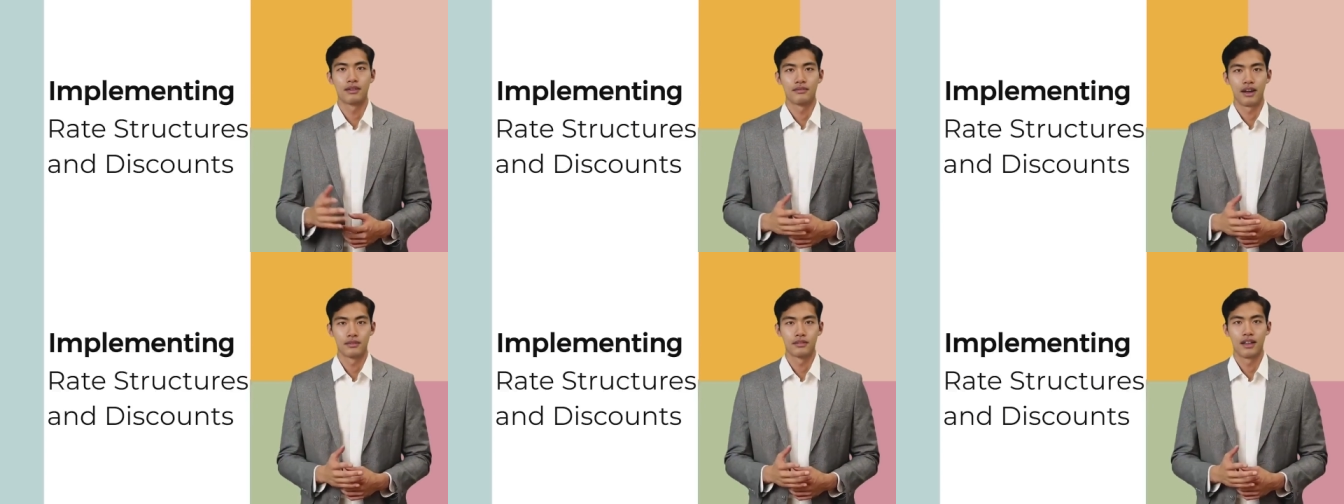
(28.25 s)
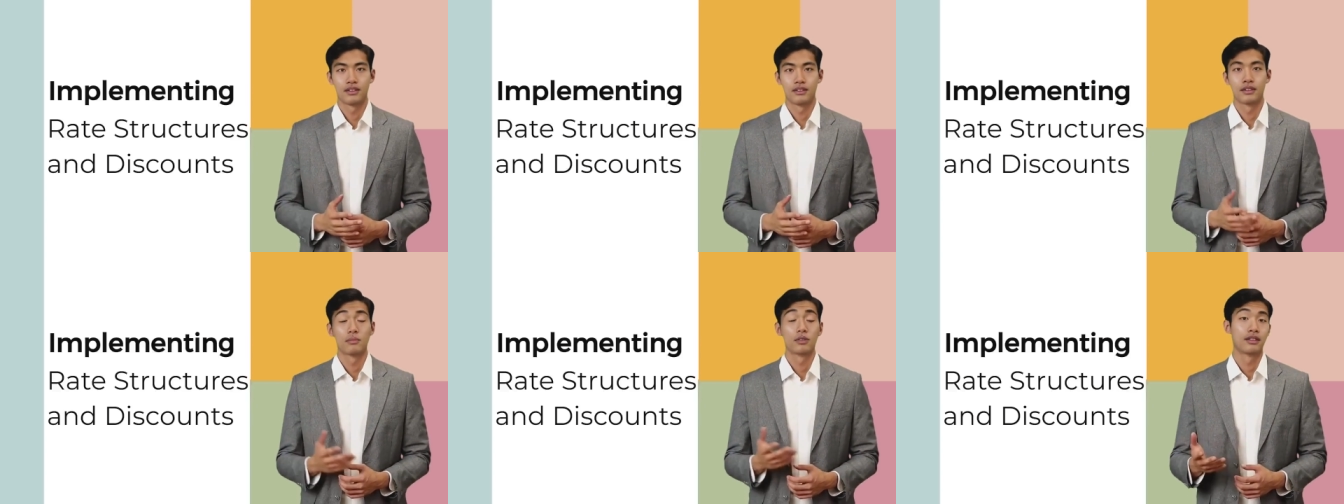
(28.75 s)
The
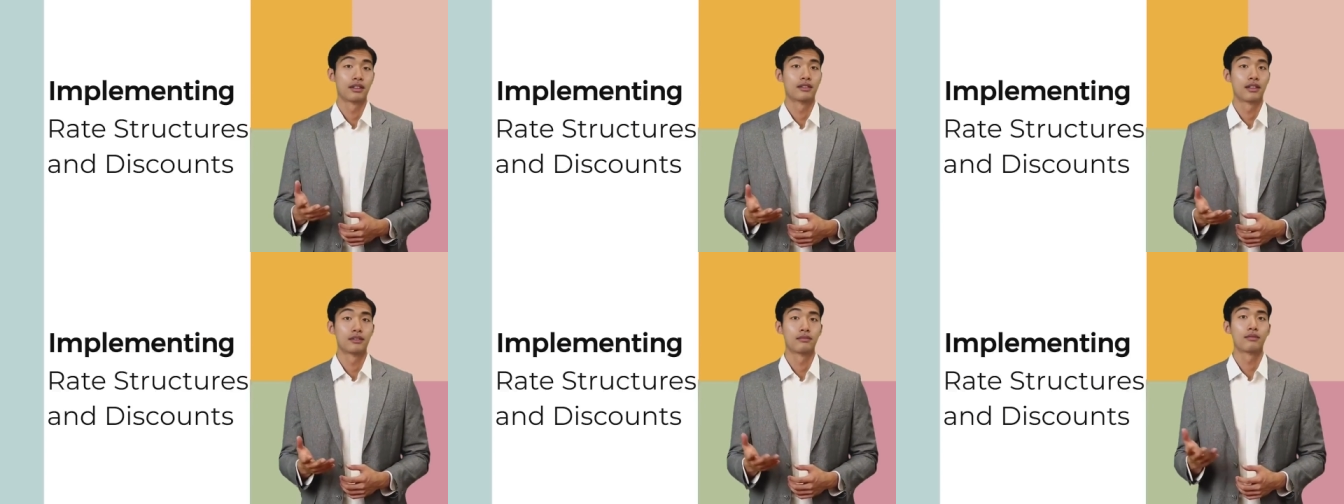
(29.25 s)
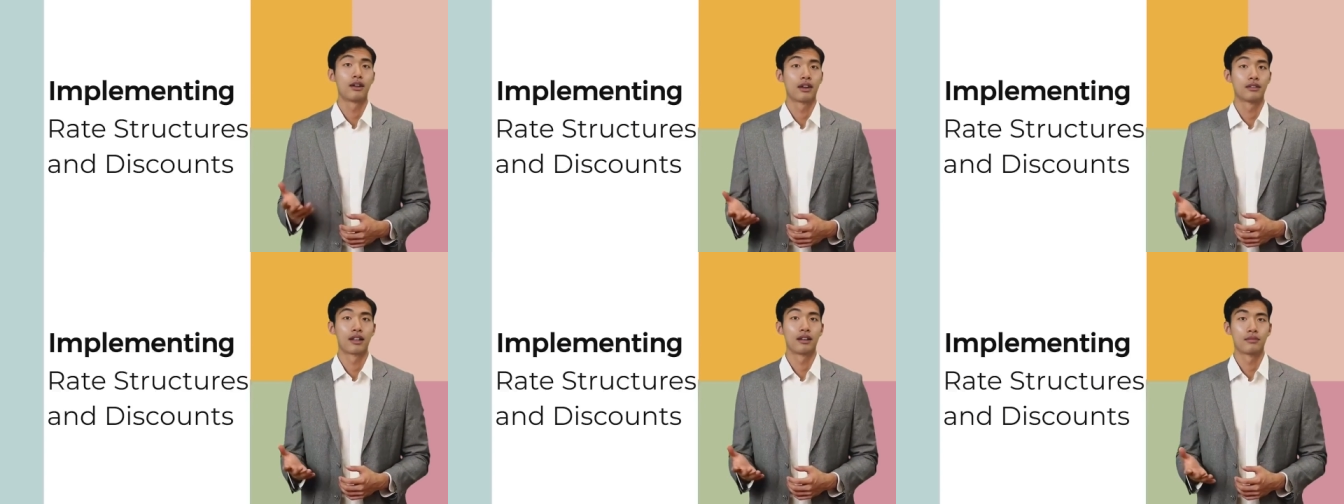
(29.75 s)
foundation of a successful
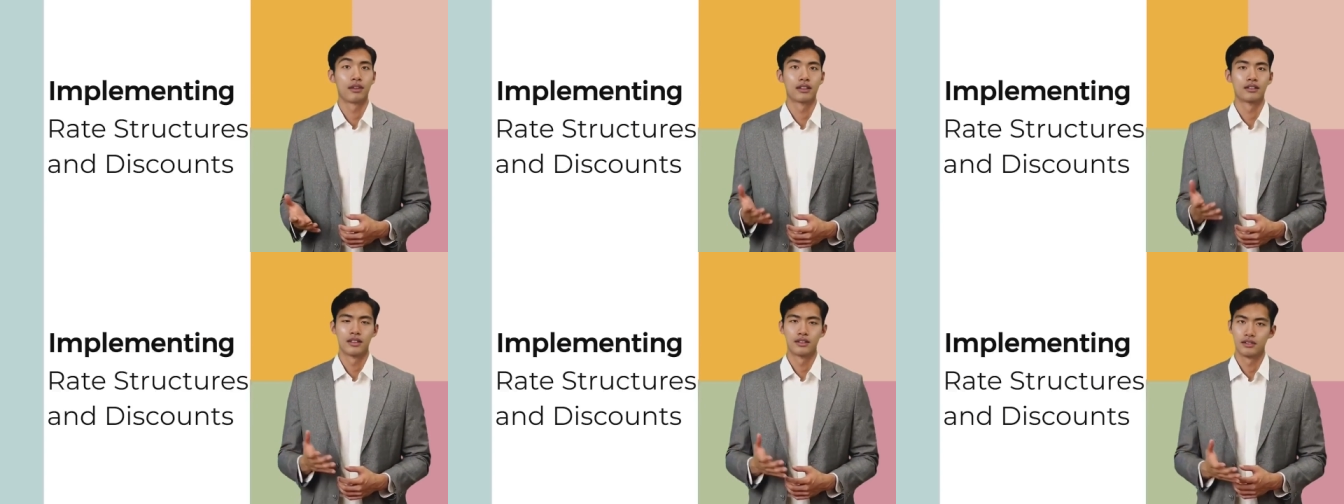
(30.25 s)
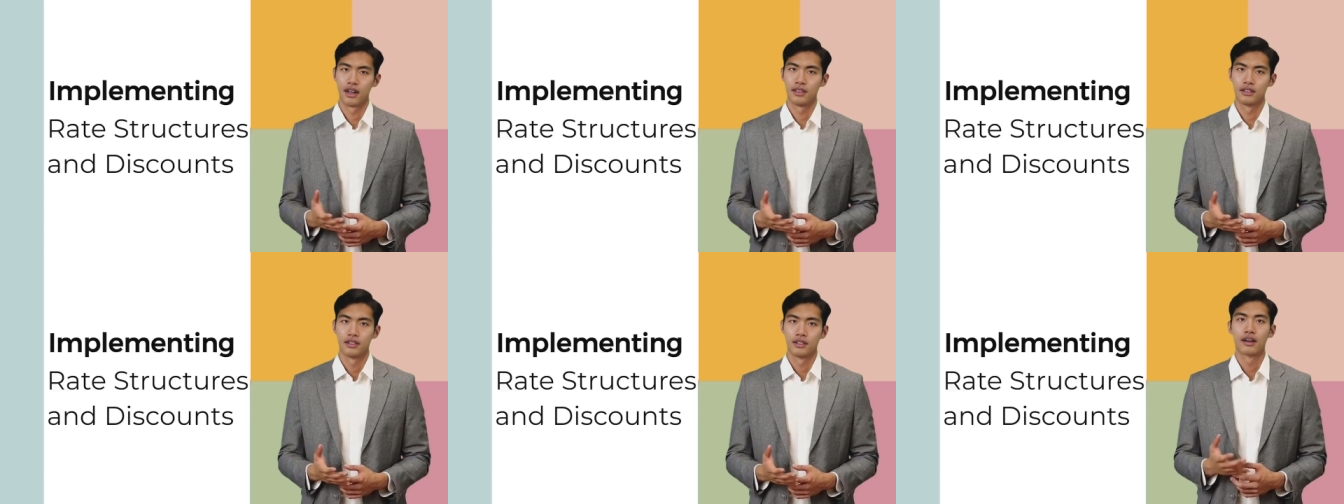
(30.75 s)
hotel pricing
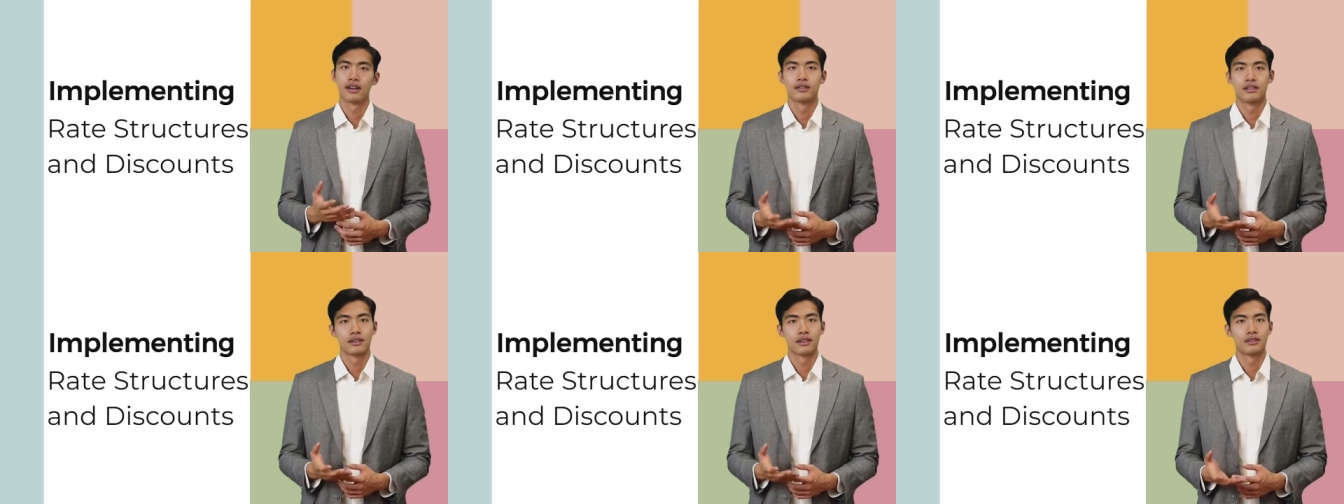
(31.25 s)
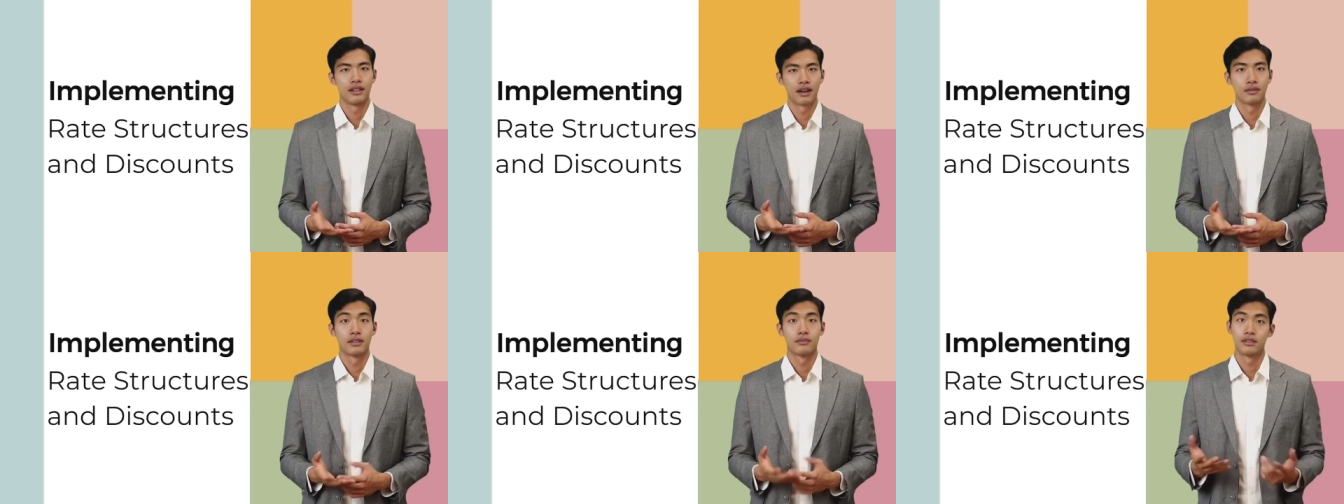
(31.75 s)
strategy lies in the
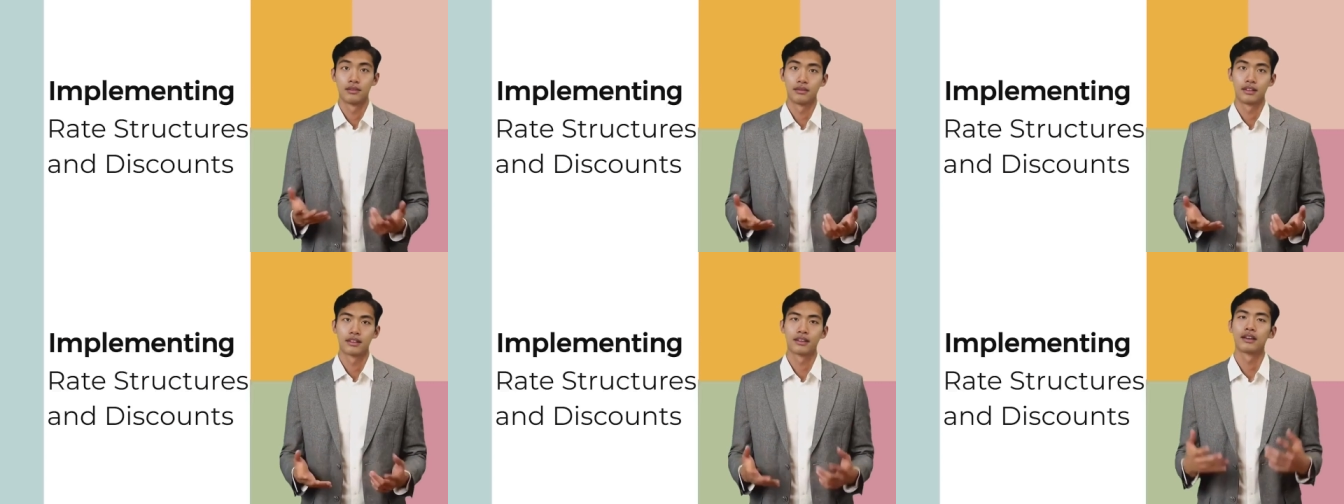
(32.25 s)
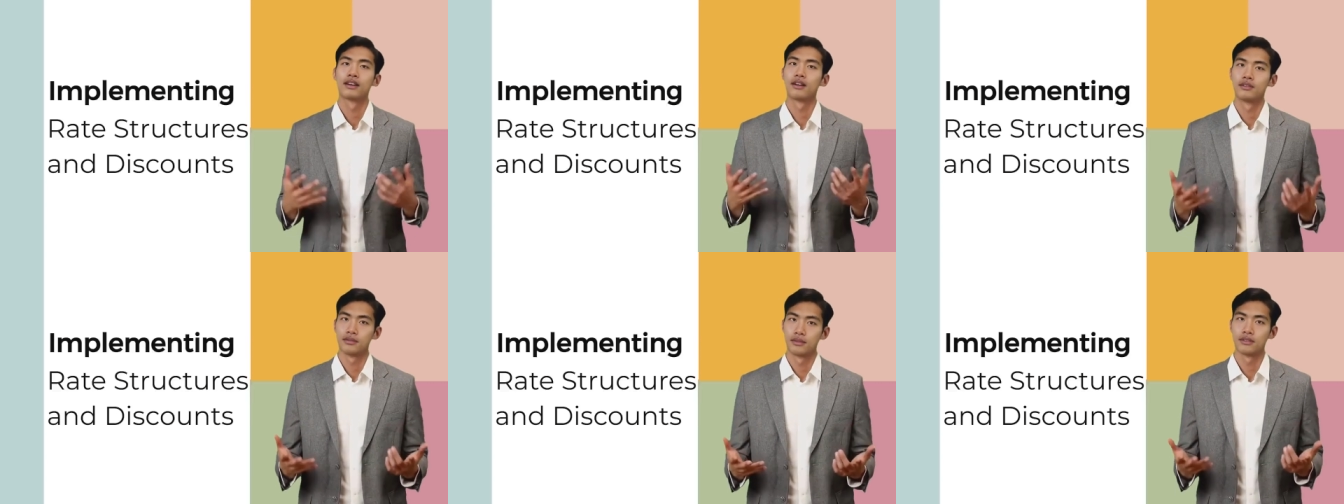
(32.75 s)
establishment of a
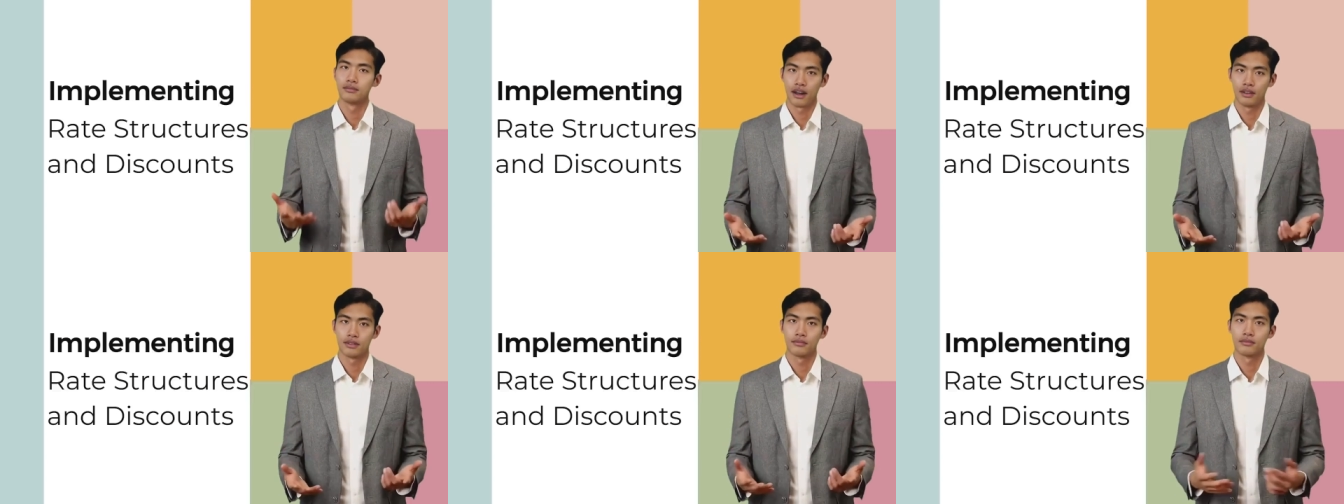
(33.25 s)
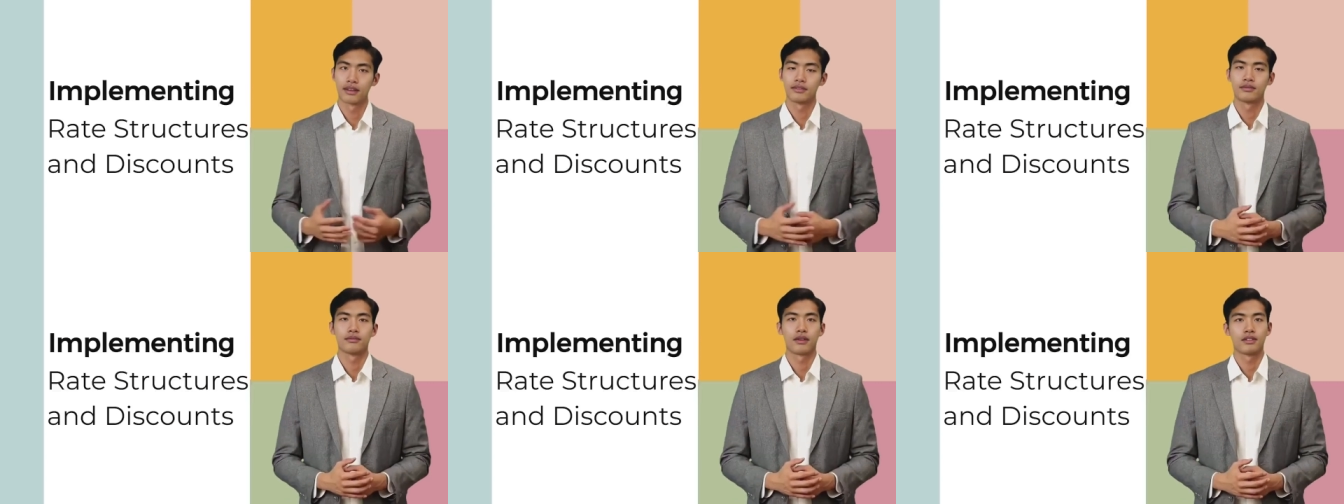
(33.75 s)
clear and transparent
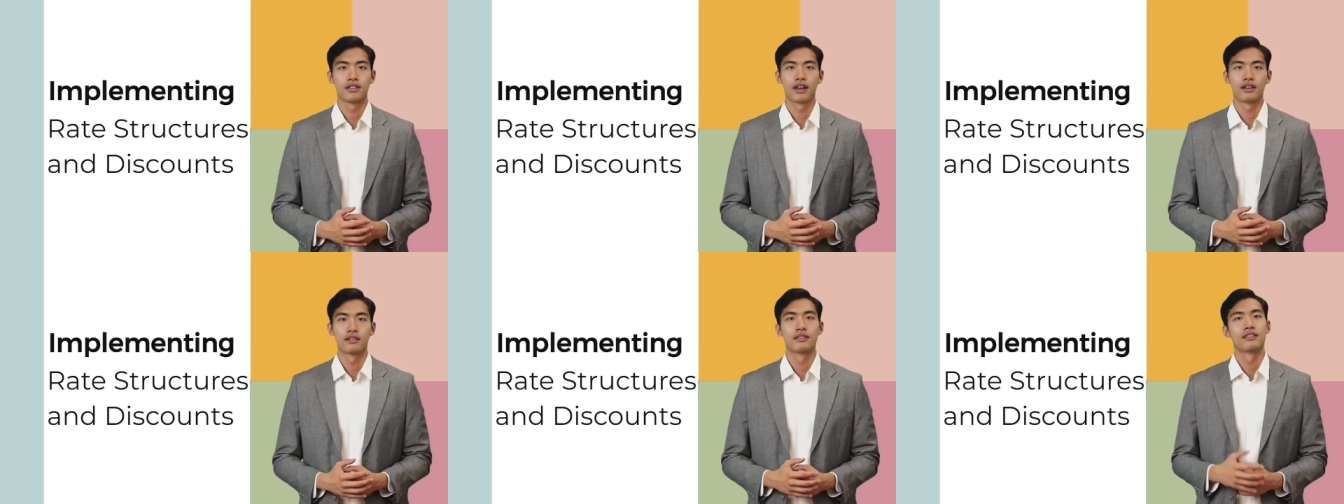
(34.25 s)
rate structure.